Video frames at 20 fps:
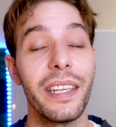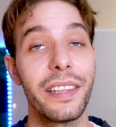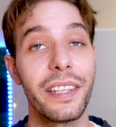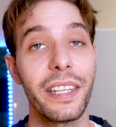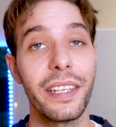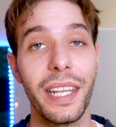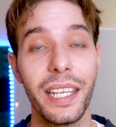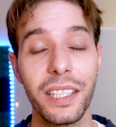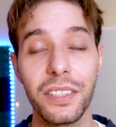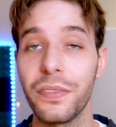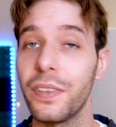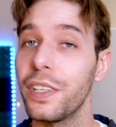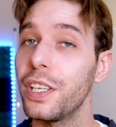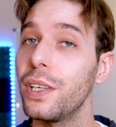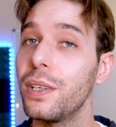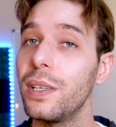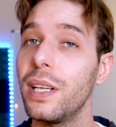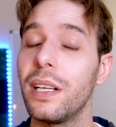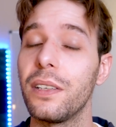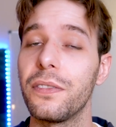In the next
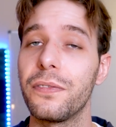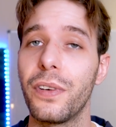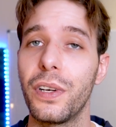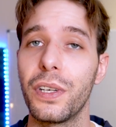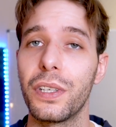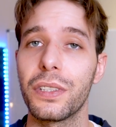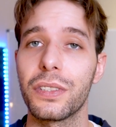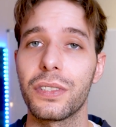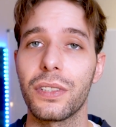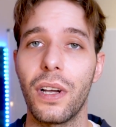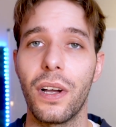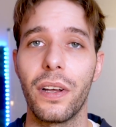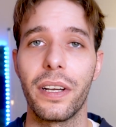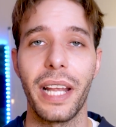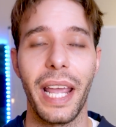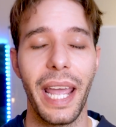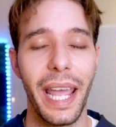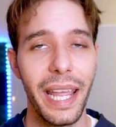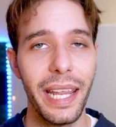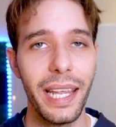video, I'll focus
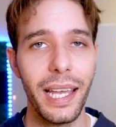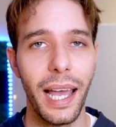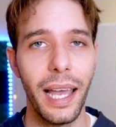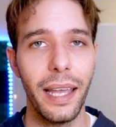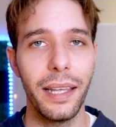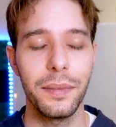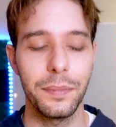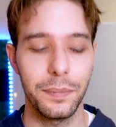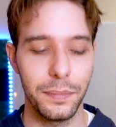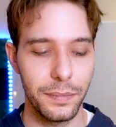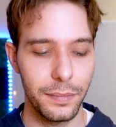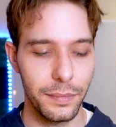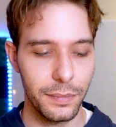on AI.